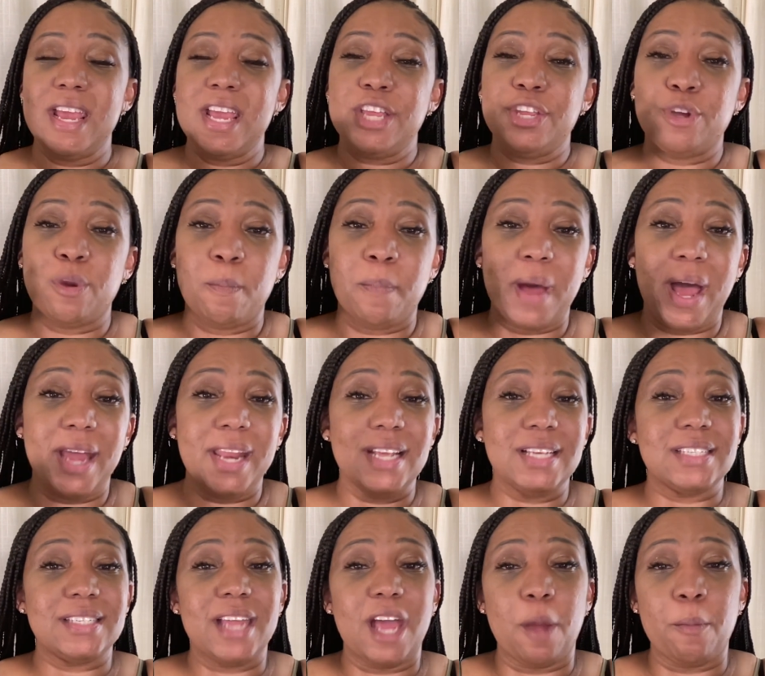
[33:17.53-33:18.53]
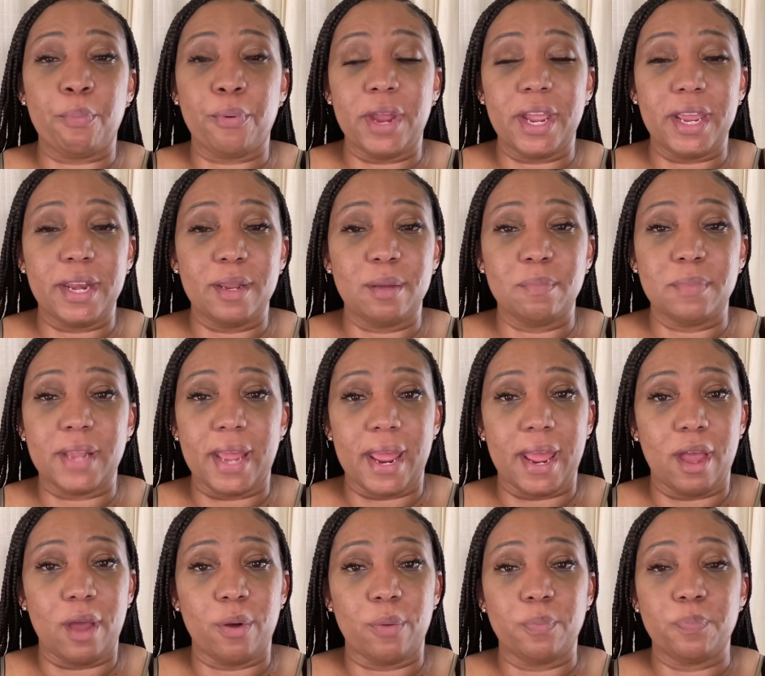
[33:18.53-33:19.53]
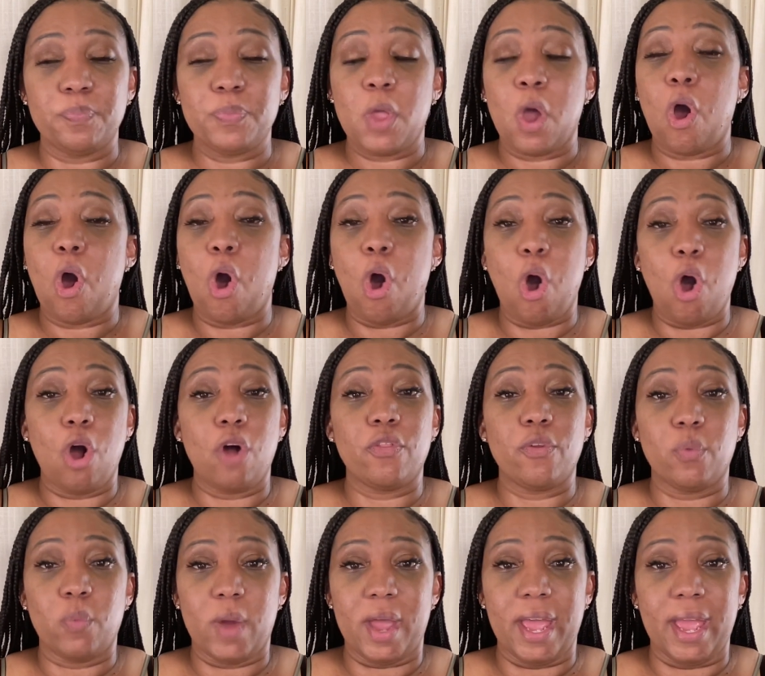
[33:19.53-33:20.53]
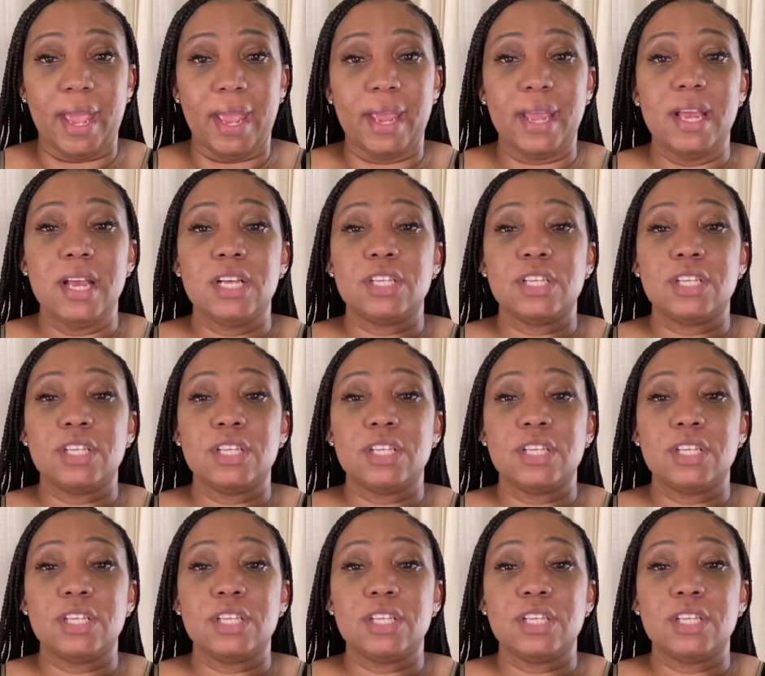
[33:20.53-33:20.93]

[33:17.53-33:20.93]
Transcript: Your body is not breaking them down all the way.